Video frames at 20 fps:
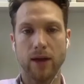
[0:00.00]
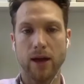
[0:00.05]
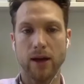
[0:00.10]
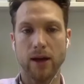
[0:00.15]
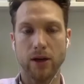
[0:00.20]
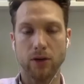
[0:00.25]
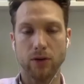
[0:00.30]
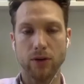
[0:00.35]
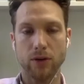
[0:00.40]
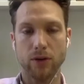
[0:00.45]

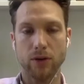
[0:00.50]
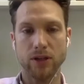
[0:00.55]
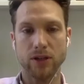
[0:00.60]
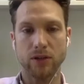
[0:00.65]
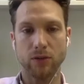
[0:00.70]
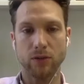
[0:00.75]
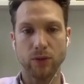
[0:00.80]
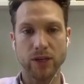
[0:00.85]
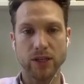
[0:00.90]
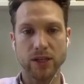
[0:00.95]
increase in
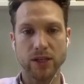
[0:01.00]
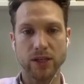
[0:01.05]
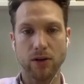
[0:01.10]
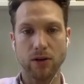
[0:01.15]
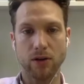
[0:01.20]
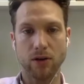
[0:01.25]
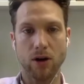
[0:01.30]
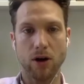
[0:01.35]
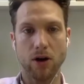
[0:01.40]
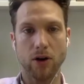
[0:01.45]

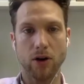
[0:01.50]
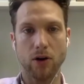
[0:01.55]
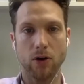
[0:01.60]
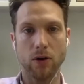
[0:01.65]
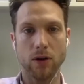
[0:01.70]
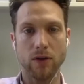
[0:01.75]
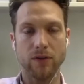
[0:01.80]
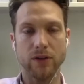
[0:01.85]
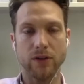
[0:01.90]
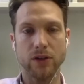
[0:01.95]
resale condo
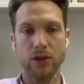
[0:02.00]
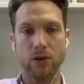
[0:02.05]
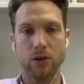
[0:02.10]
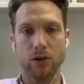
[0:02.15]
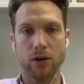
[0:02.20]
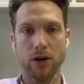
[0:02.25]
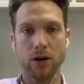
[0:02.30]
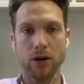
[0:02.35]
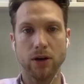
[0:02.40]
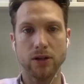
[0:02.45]

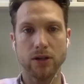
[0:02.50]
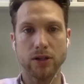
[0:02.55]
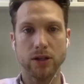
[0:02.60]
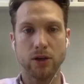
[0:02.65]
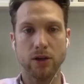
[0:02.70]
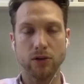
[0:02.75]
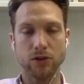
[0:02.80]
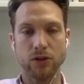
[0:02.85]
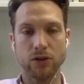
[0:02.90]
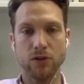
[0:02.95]
inventory is
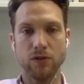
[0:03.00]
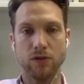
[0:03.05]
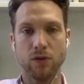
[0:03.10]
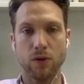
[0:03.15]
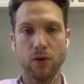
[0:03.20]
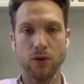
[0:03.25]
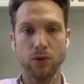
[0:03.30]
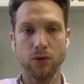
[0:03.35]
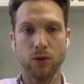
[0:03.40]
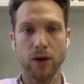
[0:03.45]

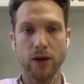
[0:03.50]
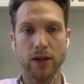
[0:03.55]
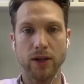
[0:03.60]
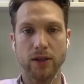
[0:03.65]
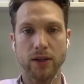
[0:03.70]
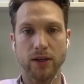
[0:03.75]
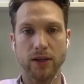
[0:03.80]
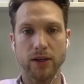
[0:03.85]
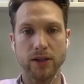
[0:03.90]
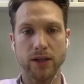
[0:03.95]
twofold. One is,
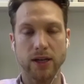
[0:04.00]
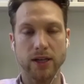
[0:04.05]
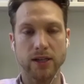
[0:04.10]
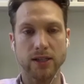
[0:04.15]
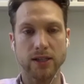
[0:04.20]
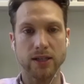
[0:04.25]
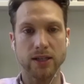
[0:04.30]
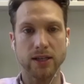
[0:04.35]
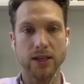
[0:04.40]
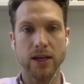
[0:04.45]
like you said, it's
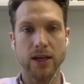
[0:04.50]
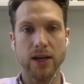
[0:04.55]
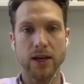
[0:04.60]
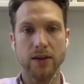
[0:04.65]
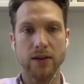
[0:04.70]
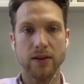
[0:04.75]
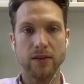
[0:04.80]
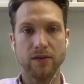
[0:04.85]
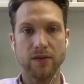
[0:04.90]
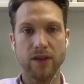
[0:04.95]
the
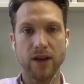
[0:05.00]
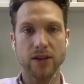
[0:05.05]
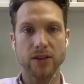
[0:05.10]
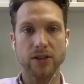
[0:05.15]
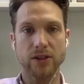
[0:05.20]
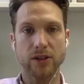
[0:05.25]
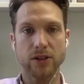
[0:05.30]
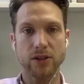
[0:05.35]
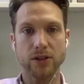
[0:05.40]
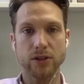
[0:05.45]

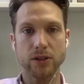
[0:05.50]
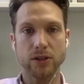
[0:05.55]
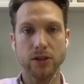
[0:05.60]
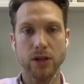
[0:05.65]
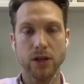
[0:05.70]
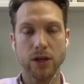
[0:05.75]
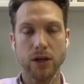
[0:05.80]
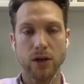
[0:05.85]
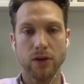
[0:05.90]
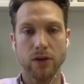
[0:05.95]
investors
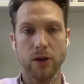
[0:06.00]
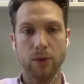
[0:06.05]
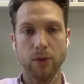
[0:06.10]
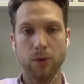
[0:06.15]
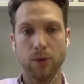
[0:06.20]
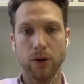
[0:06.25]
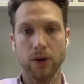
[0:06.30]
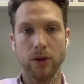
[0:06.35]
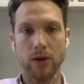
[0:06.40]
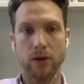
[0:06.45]
that are
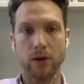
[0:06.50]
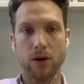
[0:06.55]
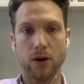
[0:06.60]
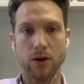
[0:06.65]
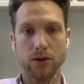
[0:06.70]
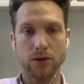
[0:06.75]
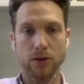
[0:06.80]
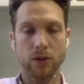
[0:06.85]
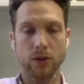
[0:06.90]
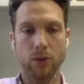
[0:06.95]
putting their
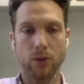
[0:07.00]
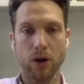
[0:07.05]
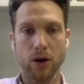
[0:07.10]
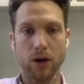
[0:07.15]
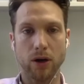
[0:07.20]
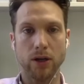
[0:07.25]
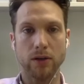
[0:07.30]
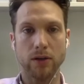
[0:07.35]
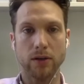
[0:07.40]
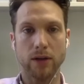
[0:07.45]
condos on the
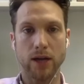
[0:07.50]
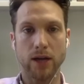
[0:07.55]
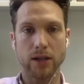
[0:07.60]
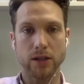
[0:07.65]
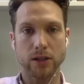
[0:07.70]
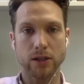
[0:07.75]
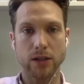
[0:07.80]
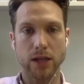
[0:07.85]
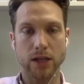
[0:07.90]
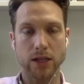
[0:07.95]
market. That's
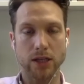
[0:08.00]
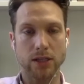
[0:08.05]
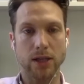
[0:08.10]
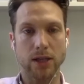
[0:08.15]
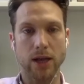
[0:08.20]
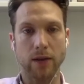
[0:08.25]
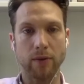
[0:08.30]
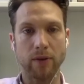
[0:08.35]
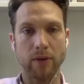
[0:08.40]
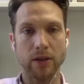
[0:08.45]
a
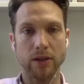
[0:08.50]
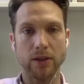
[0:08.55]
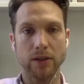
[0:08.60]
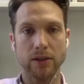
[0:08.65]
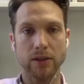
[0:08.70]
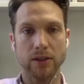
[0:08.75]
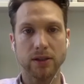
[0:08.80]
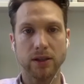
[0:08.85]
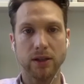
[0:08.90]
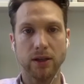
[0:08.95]
segment.
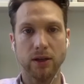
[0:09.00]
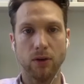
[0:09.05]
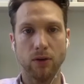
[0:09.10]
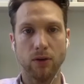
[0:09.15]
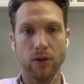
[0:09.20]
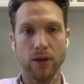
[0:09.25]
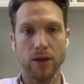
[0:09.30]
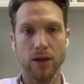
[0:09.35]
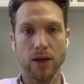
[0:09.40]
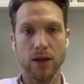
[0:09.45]

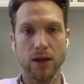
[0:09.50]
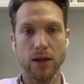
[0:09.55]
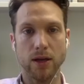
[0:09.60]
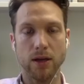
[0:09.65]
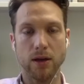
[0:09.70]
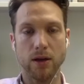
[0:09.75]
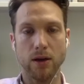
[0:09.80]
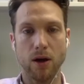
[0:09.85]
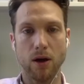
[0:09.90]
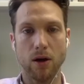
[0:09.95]

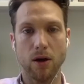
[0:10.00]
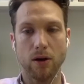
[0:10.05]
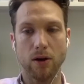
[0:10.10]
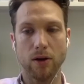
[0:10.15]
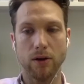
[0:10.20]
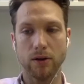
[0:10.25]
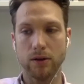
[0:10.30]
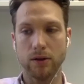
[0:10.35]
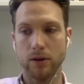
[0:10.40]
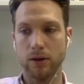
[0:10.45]
The
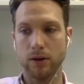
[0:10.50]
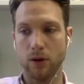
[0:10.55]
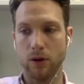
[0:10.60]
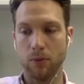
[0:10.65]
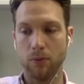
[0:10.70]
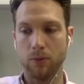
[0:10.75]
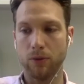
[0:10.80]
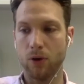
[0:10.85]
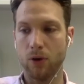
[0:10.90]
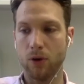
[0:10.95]

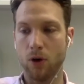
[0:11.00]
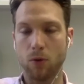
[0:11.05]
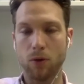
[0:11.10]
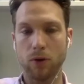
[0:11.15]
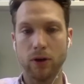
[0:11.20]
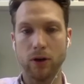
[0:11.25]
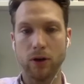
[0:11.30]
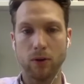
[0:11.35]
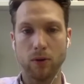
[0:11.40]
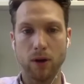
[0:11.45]

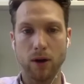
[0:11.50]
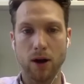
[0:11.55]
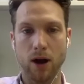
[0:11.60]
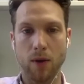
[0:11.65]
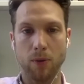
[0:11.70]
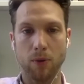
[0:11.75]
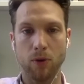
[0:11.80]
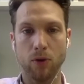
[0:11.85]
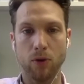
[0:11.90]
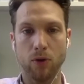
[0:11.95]
normal
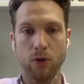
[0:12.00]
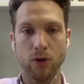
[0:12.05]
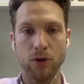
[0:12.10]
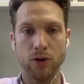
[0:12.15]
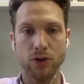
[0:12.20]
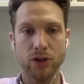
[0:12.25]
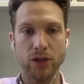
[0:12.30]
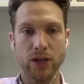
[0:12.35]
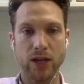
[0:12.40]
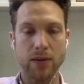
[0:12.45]
couple who
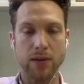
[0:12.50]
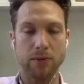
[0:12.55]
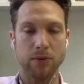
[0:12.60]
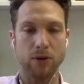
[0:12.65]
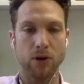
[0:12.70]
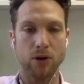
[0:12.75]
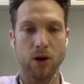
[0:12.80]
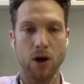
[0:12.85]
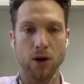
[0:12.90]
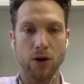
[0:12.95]
usually keep their
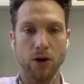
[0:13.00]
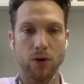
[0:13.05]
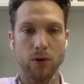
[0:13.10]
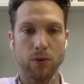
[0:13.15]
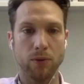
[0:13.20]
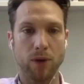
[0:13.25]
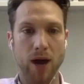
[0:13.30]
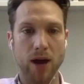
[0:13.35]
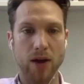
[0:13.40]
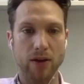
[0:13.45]
condo
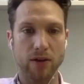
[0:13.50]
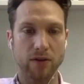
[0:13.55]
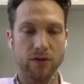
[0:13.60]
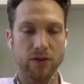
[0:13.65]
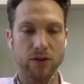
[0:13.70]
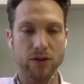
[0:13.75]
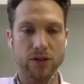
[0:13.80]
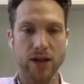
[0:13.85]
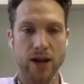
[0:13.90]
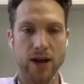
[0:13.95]
and buy their
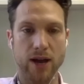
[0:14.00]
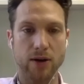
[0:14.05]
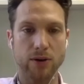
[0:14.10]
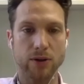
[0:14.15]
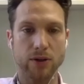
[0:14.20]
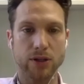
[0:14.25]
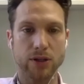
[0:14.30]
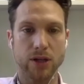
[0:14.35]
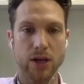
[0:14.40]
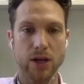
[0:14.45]
first house,